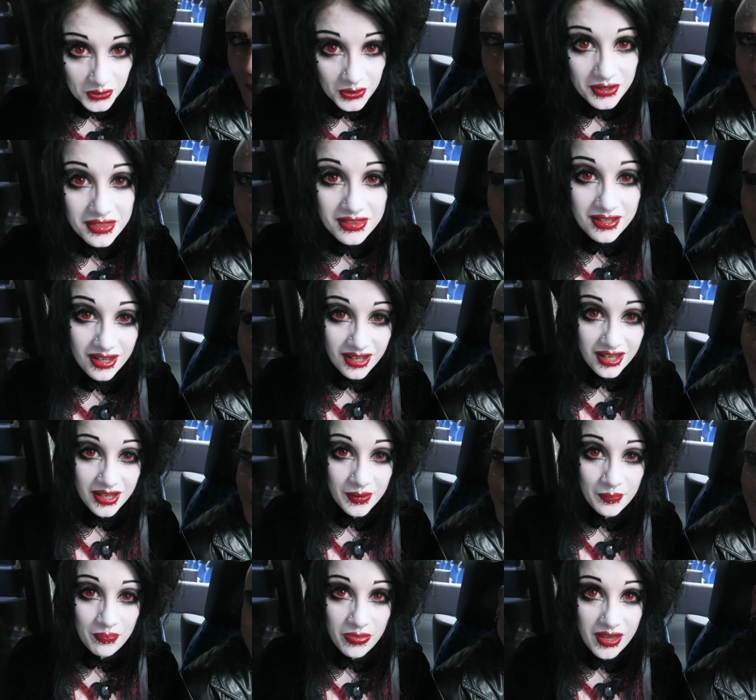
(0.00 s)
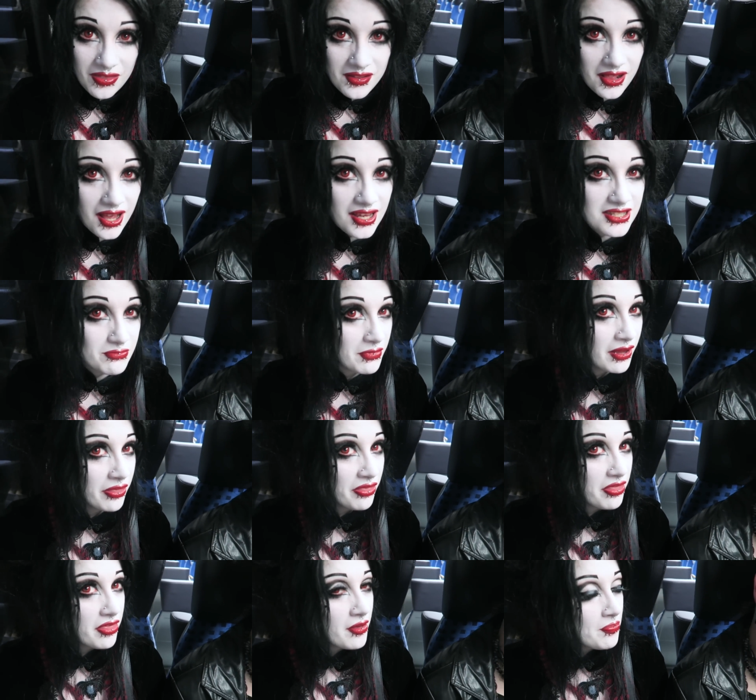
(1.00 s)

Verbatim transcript: fourth time in the last month